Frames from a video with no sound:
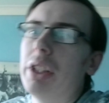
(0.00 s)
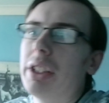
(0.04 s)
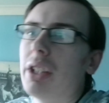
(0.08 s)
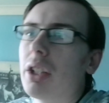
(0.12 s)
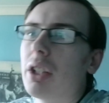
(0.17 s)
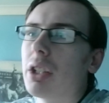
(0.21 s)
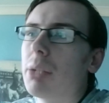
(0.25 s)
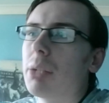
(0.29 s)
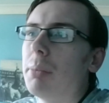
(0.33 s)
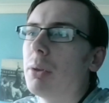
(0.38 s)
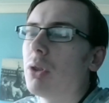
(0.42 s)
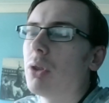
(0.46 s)
Don't
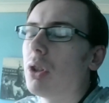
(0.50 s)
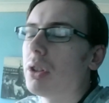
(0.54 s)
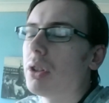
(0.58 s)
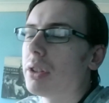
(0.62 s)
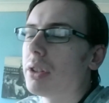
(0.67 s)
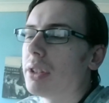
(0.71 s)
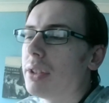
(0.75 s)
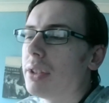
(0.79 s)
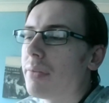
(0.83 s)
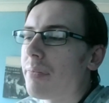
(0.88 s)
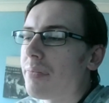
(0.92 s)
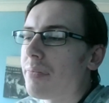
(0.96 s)
get me wrong,
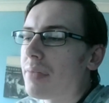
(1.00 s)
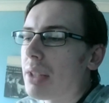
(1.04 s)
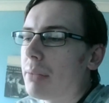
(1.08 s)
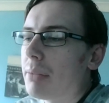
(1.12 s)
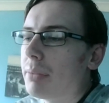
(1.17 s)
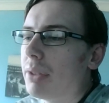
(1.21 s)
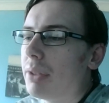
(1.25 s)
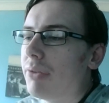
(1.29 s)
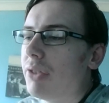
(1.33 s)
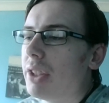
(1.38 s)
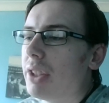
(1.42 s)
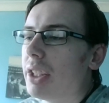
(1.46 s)
but
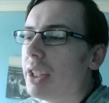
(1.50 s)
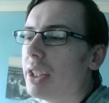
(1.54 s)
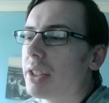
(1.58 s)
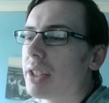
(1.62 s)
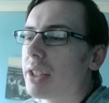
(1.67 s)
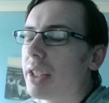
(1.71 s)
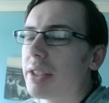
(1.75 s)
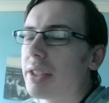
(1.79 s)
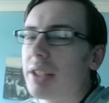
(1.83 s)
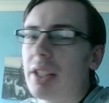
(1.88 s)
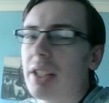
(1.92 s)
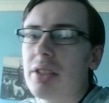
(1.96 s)
the thing is,
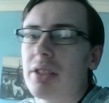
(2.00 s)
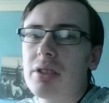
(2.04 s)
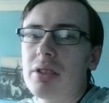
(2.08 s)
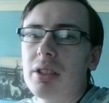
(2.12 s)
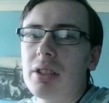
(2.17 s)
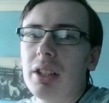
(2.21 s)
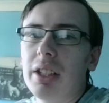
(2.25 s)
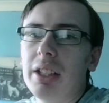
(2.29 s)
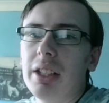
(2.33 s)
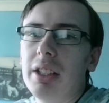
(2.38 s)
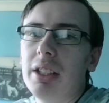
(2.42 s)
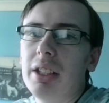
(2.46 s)

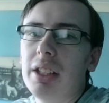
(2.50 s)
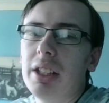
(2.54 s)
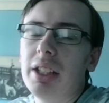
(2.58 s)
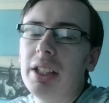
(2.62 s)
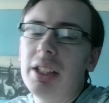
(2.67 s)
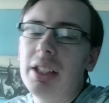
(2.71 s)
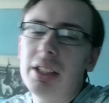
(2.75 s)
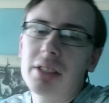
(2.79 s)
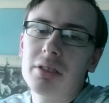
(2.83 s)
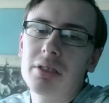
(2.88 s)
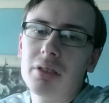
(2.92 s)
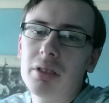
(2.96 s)
essentially,
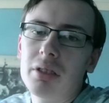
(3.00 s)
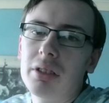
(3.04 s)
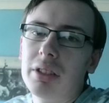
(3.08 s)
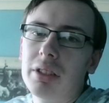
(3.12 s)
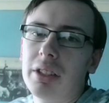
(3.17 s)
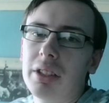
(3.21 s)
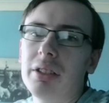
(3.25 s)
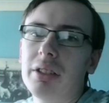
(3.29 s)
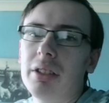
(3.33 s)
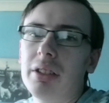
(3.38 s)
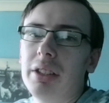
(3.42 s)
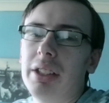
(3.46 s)
he is not
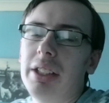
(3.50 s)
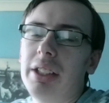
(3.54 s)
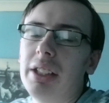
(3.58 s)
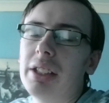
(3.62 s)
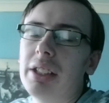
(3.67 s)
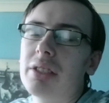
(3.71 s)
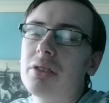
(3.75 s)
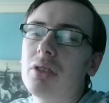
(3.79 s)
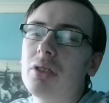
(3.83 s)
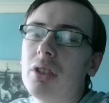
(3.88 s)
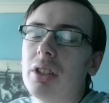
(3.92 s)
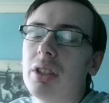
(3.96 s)
an
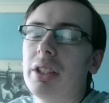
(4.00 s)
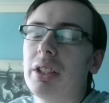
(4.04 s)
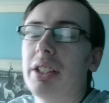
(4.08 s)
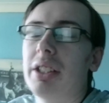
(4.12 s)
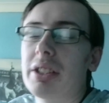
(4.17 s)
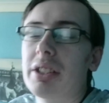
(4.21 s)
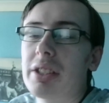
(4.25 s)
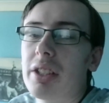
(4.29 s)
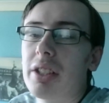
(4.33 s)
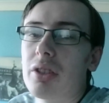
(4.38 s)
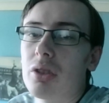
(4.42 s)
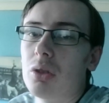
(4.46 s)

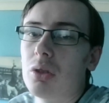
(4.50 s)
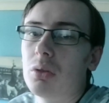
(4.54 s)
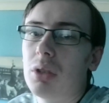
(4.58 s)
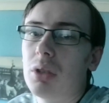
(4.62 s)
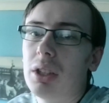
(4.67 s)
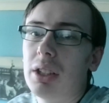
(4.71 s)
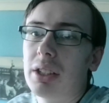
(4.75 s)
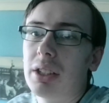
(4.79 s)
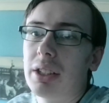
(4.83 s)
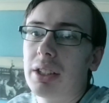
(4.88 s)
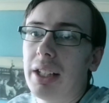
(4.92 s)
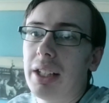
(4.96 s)
essential
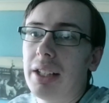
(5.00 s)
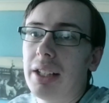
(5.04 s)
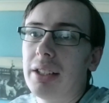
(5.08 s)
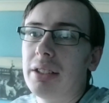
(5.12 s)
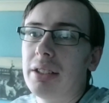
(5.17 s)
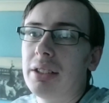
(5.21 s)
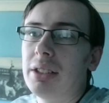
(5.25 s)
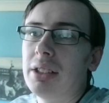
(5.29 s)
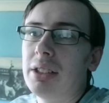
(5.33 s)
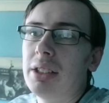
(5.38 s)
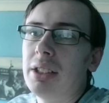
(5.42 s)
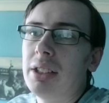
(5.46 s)
worker.
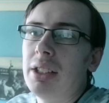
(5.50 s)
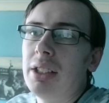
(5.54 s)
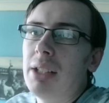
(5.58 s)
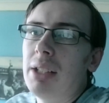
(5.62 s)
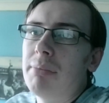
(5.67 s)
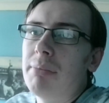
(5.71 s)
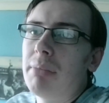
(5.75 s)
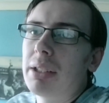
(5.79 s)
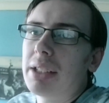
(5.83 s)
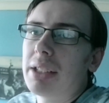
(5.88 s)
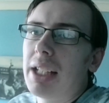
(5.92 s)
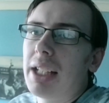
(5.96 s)

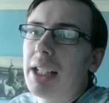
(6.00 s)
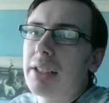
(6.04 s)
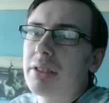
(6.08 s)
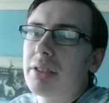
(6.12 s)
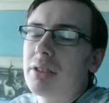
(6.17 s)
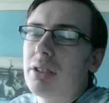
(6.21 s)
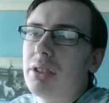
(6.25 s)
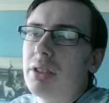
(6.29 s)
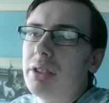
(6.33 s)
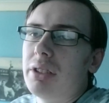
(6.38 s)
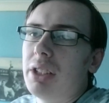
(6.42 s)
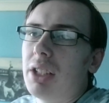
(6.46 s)
My dad,
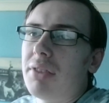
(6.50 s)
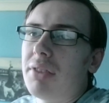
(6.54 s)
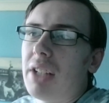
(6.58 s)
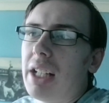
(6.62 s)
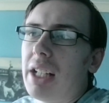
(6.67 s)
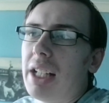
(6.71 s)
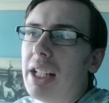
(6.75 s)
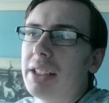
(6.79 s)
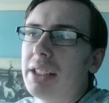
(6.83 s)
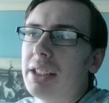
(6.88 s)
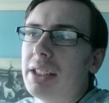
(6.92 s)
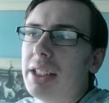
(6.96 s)
on the other
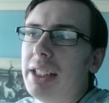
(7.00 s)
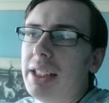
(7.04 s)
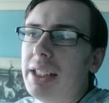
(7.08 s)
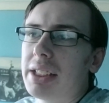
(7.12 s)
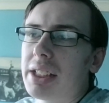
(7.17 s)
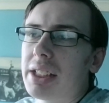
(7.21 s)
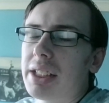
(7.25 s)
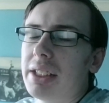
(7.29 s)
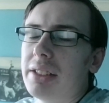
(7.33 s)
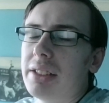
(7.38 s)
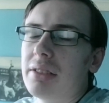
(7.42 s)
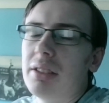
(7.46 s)
hand, he's
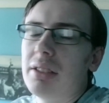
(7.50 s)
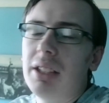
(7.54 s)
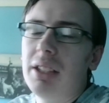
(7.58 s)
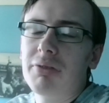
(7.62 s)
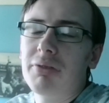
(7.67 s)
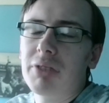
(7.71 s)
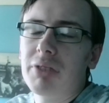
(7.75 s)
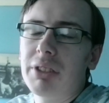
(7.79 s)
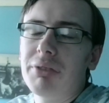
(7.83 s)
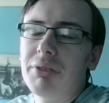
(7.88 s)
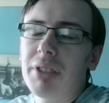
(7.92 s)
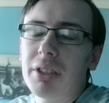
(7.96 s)
a
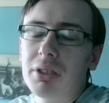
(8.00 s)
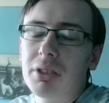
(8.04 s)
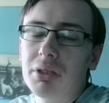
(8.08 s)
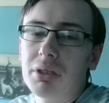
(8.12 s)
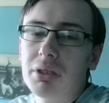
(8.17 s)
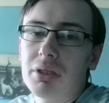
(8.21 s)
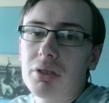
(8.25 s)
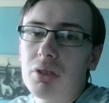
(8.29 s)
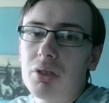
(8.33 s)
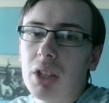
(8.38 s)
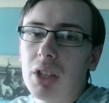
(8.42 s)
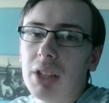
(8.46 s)
delivery records
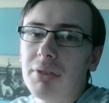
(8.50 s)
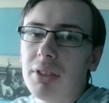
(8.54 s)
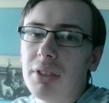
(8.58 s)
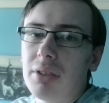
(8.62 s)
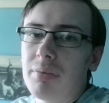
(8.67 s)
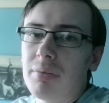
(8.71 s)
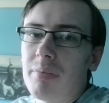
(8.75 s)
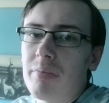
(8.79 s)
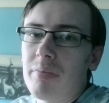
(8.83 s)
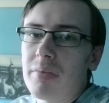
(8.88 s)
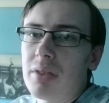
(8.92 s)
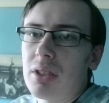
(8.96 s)
driver.
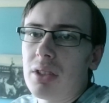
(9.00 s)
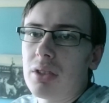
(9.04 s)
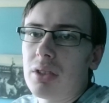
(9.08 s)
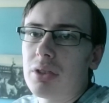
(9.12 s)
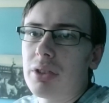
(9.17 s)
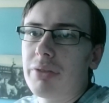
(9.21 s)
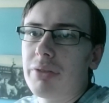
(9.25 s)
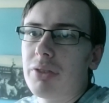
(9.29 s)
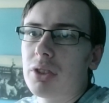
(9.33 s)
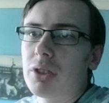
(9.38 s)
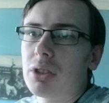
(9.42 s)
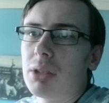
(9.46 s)
So,
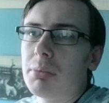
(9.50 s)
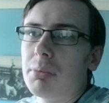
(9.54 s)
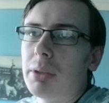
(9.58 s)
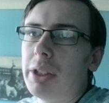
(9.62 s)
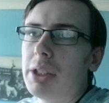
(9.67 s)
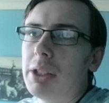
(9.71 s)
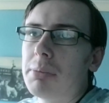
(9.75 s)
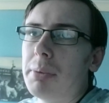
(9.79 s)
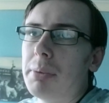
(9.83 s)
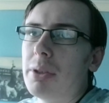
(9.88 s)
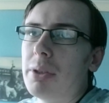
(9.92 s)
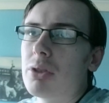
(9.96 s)
for example,
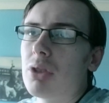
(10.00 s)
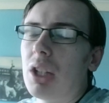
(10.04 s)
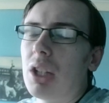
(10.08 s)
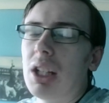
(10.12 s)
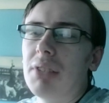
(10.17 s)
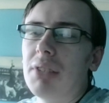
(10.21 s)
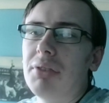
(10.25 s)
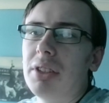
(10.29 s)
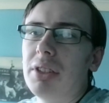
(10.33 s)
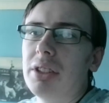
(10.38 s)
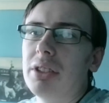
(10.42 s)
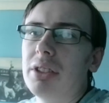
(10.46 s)
he's been
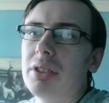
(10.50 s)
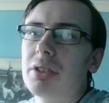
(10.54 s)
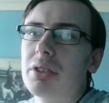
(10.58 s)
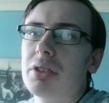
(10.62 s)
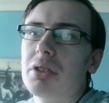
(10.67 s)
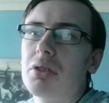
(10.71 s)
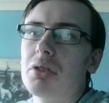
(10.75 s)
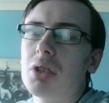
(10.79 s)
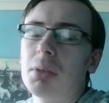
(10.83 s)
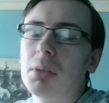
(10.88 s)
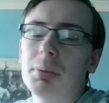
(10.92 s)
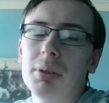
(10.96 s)
driving to
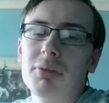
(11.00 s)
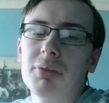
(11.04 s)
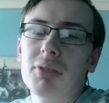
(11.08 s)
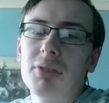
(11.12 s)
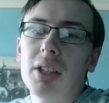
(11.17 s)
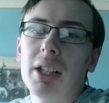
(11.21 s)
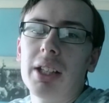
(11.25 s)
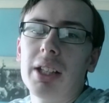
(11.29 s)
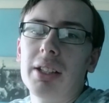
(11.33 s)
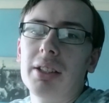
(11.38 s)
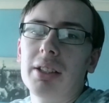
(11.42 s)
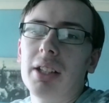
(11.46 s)
drop off
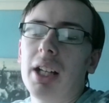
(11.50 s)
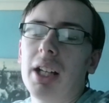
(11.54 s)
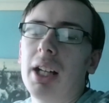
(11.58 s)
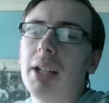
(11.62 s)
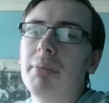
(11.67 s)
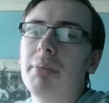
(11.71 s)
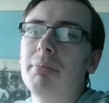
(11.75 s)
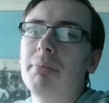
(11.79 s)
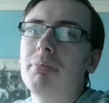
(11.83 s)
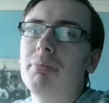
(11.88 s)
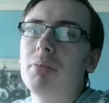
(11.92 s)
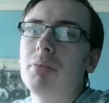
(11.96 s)

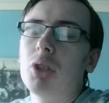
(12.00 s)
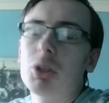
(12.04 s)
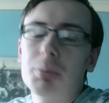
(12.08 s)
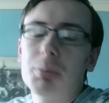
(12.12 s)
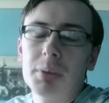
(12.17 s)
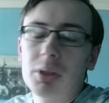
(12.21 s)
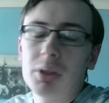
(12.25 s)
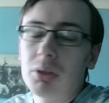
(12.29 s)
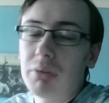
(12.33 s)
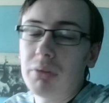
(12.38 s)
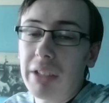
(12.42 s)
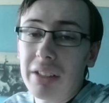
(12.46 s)

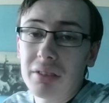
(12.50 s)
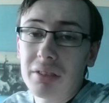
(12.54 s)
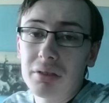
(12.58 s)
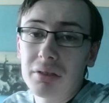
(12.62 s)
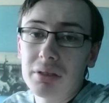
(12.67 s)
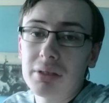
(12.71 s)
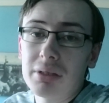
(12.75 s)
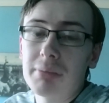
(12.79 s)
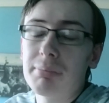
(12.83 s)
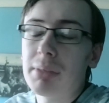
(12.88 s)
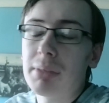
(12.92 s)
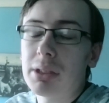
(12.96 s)
hospital records
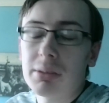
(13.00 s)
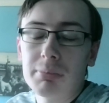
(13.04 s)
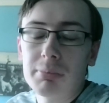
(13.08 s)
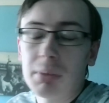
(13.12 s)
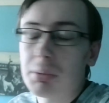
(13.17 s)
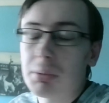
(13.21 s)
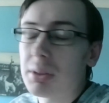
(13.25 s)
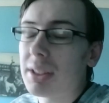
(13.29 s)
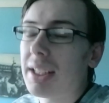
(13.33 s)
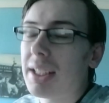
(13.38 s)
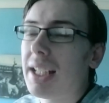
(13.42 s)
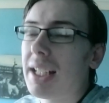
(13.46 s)
and bits and bobs
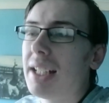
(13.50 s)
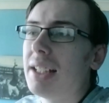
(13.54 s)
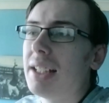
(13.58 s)
like that.